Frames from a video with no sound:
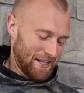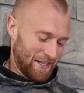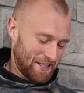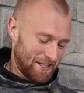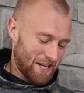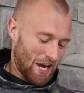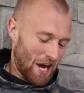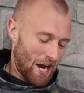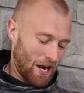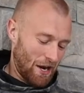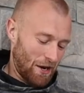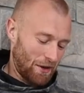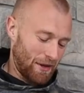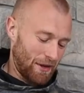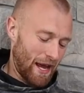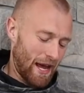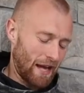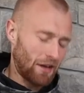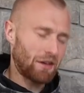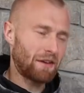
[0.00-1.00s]
So
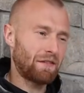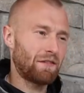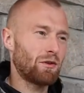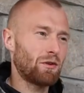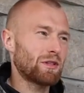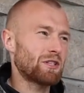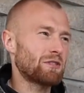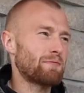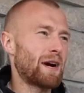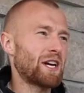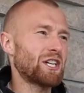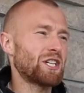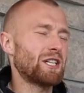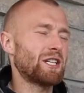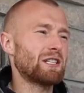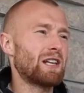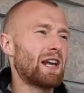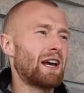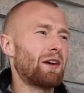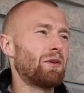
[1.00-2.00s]
yeah, looking forward to smashing
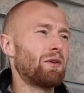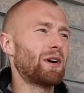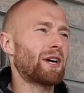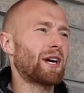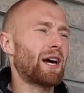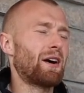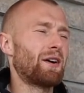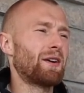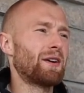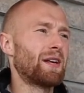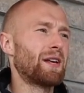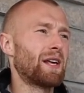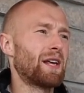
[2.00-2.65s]
this leg workout.